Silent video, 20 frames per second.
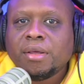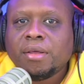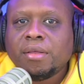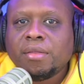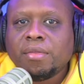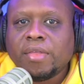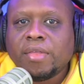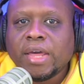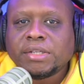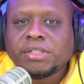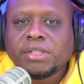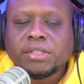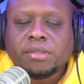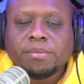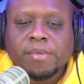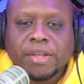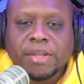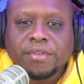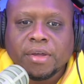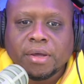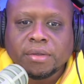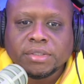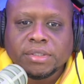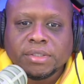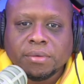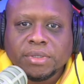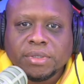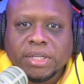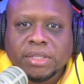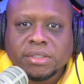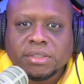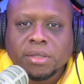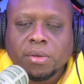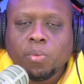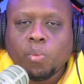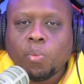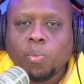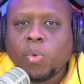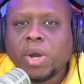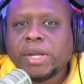That's just my thoughts on this.
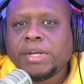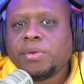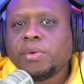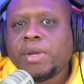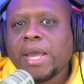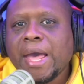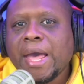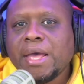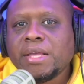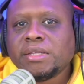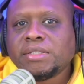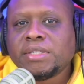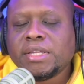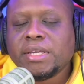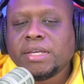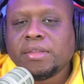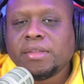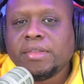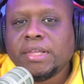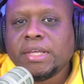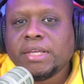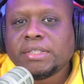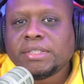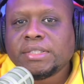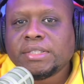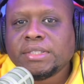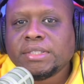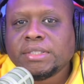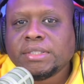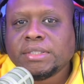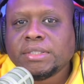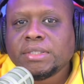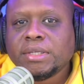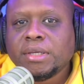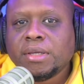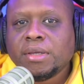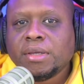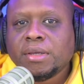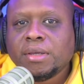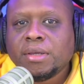What do you guys think of this?
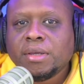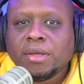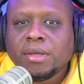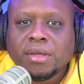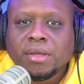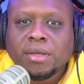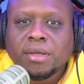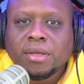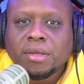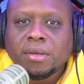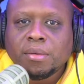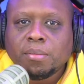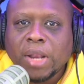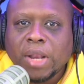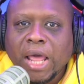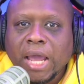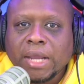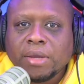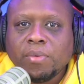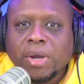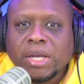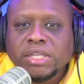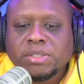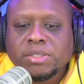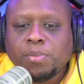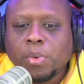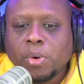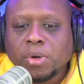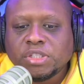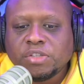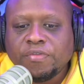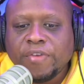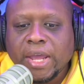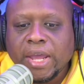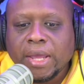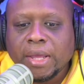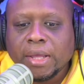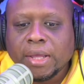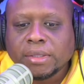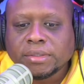Black and White Sports
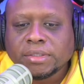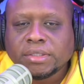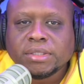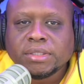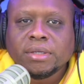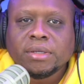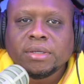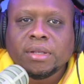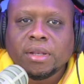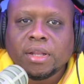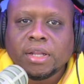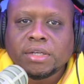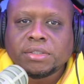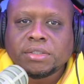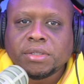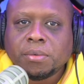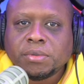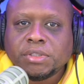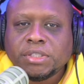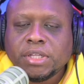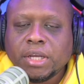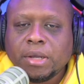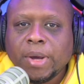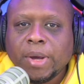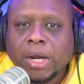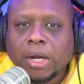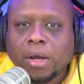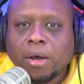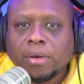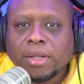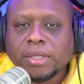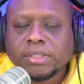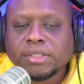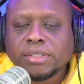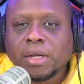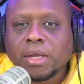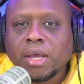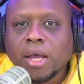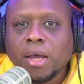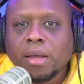fans, let us know what you think about all this
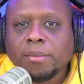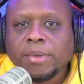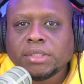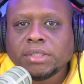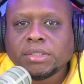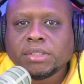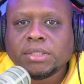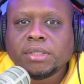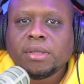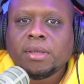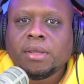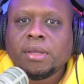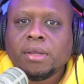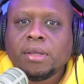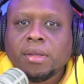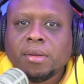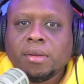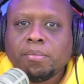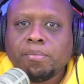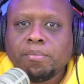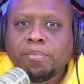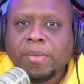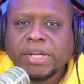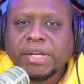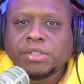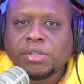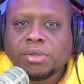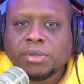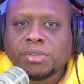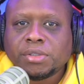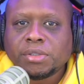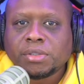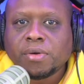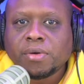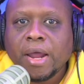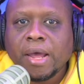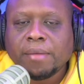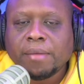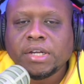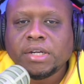in the comments. Make sure to
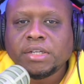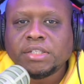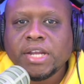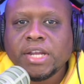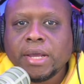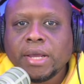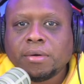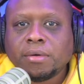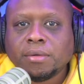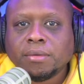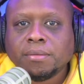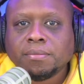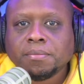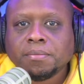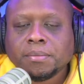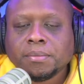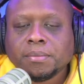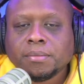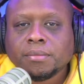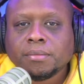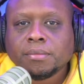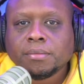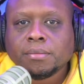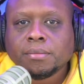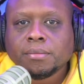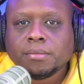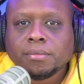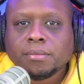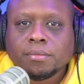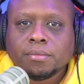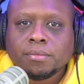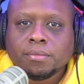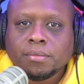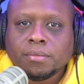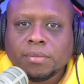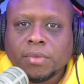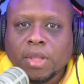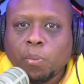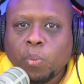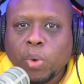subscribe to the channel,
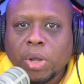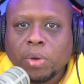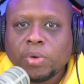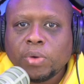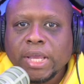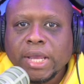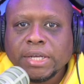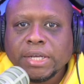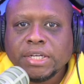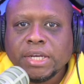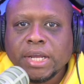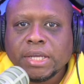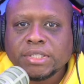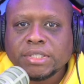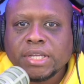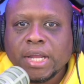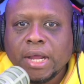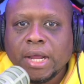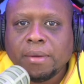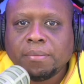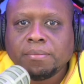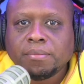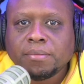and we'll catch you next time.